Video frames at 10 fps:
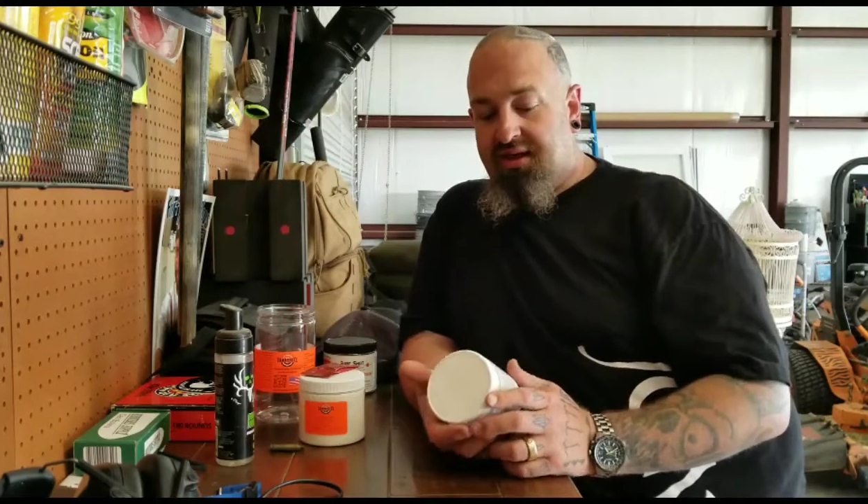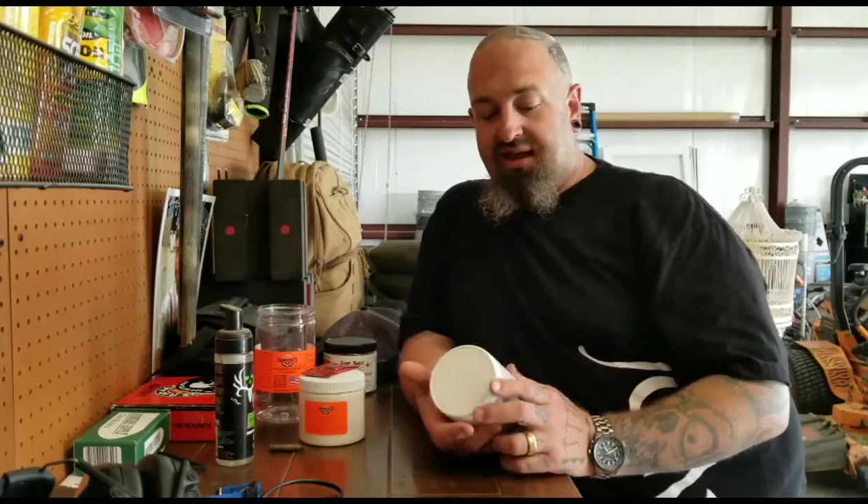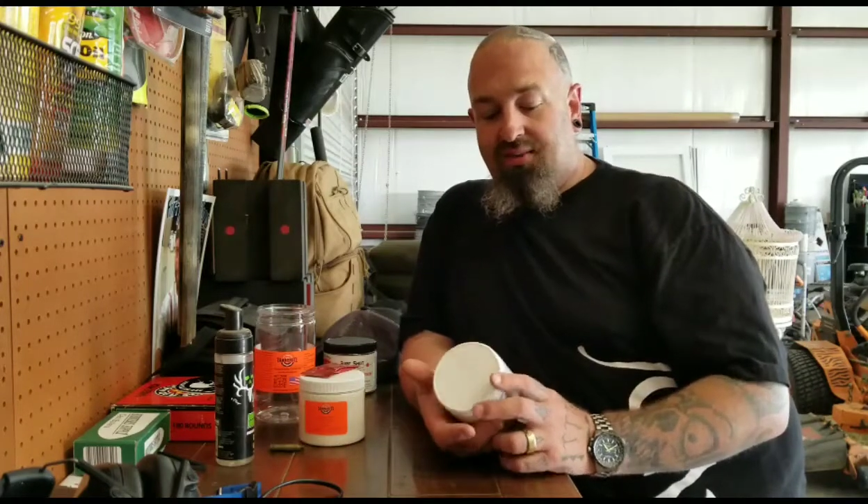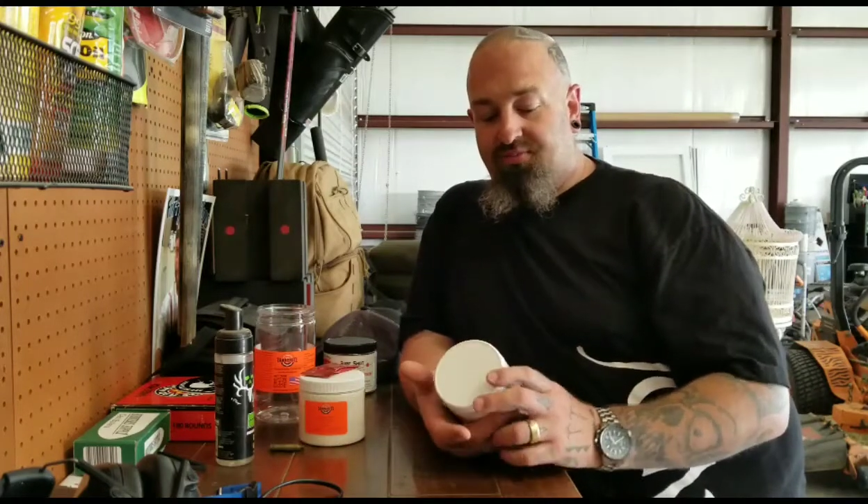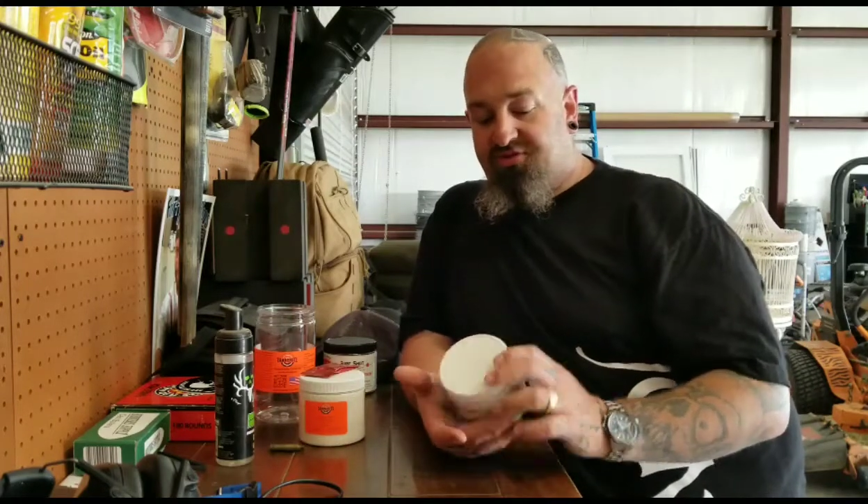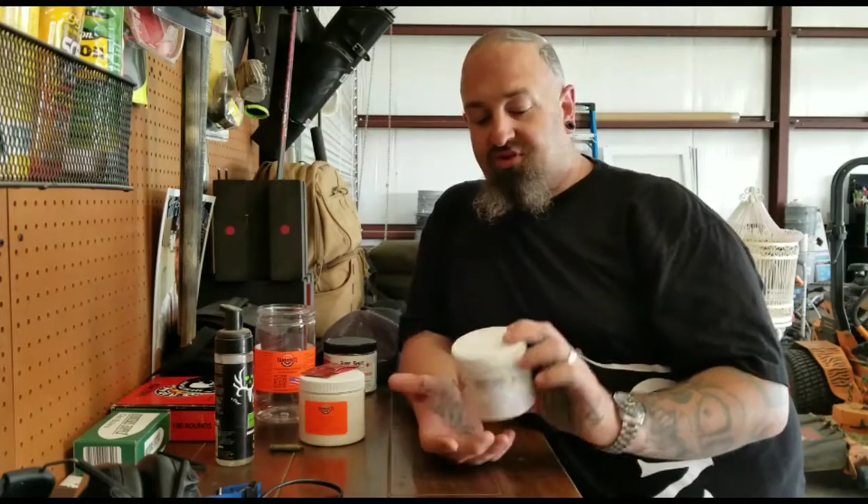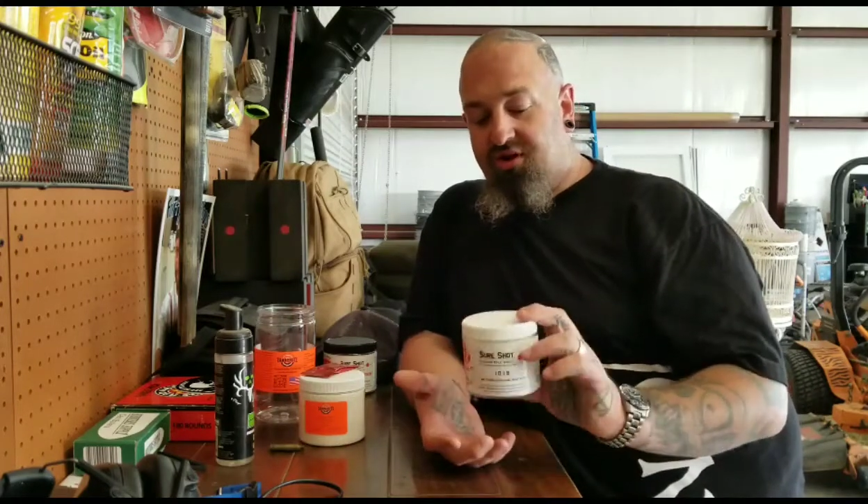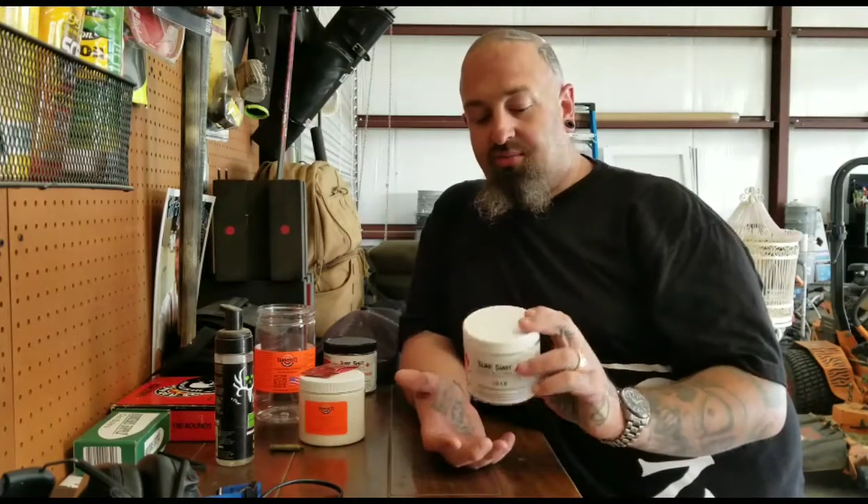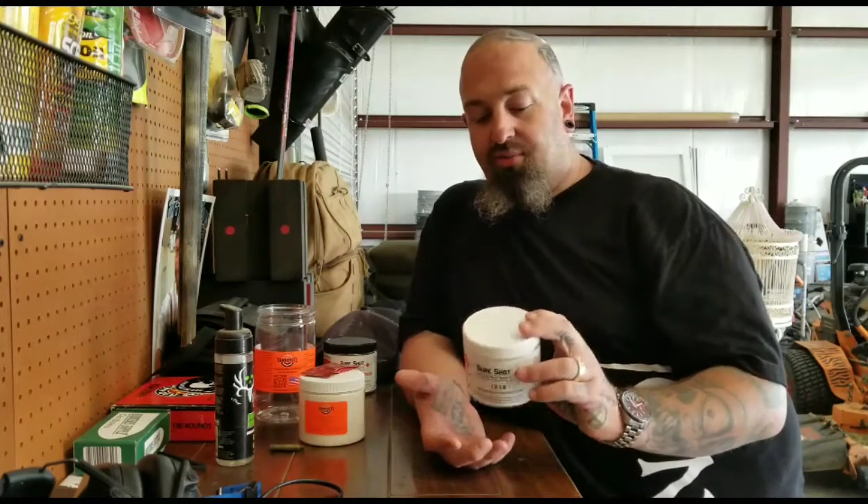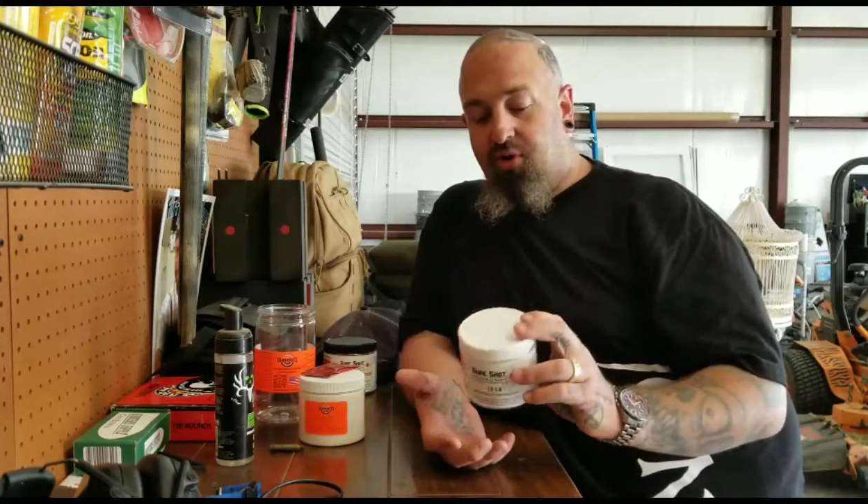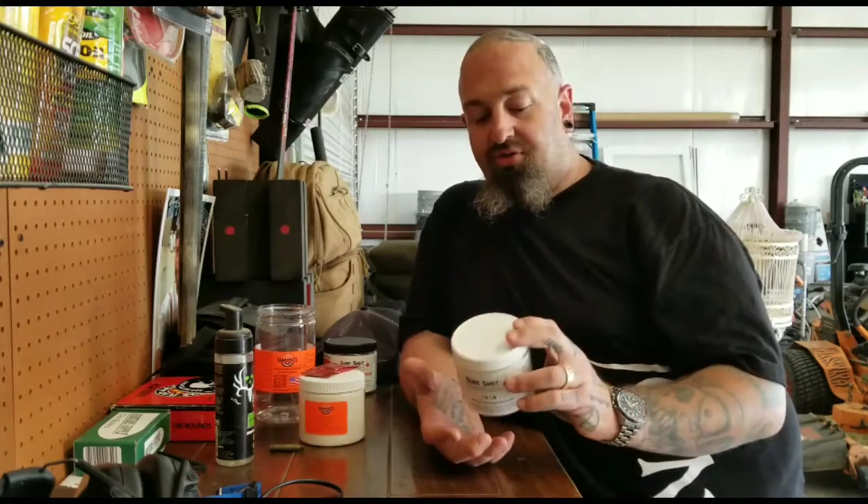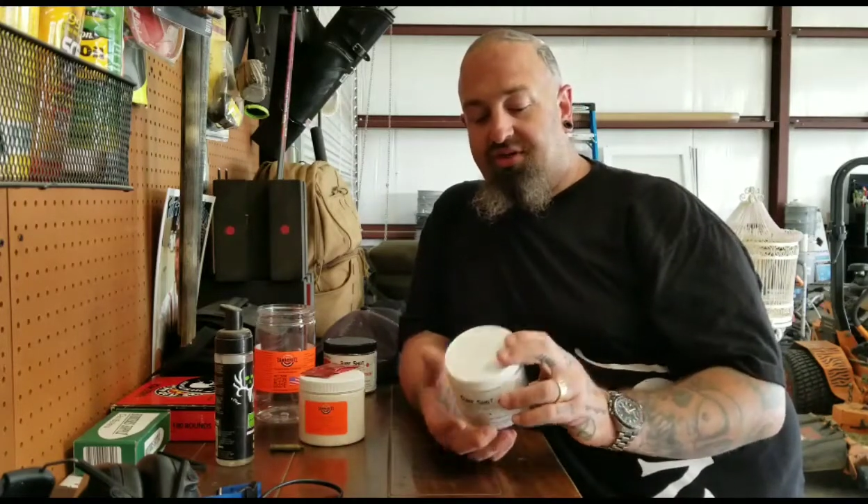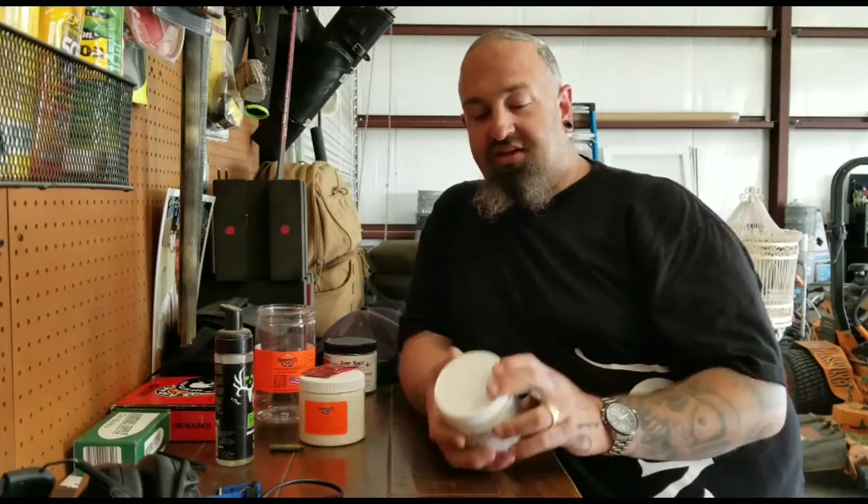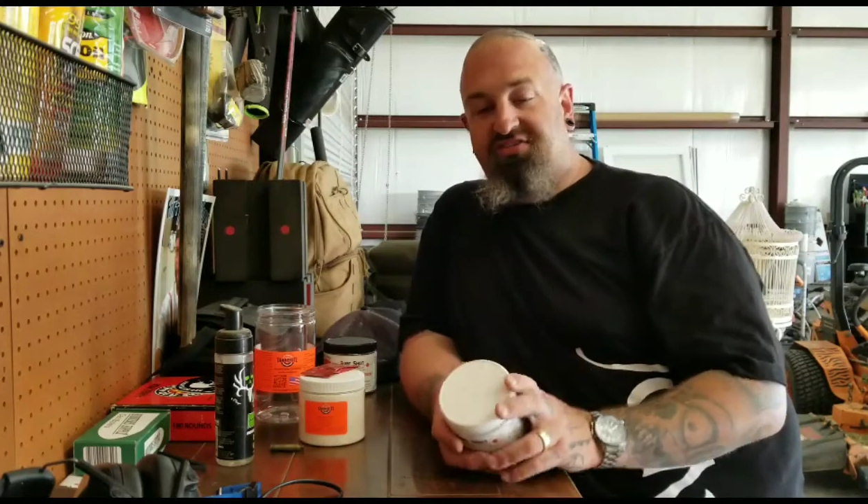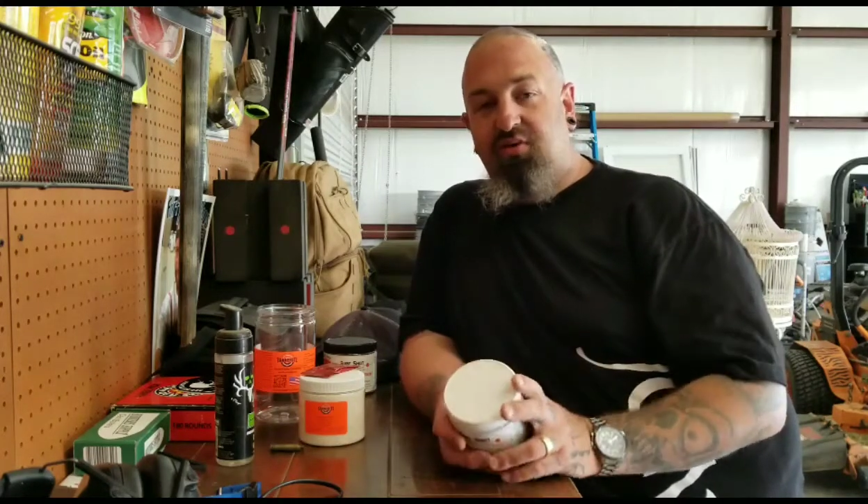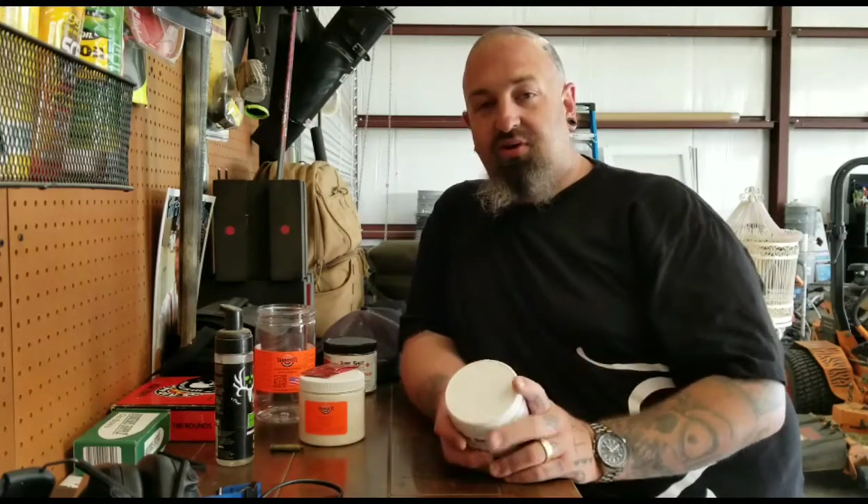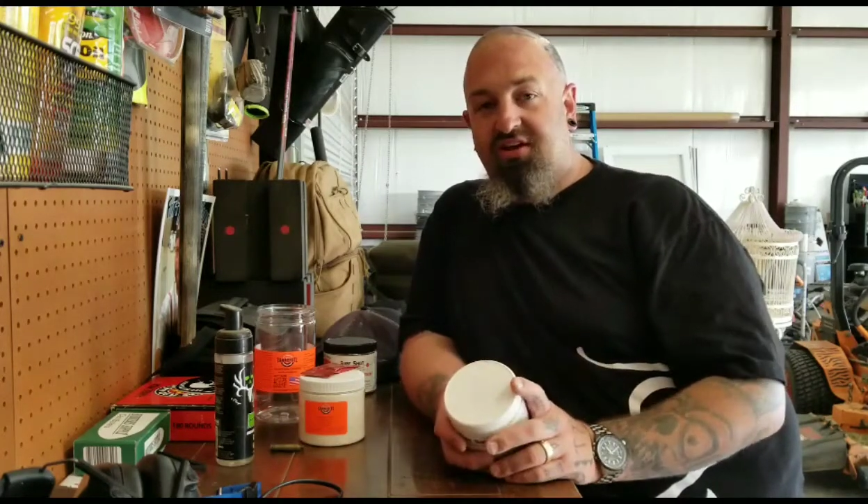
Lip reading: and have him shoot at them both and see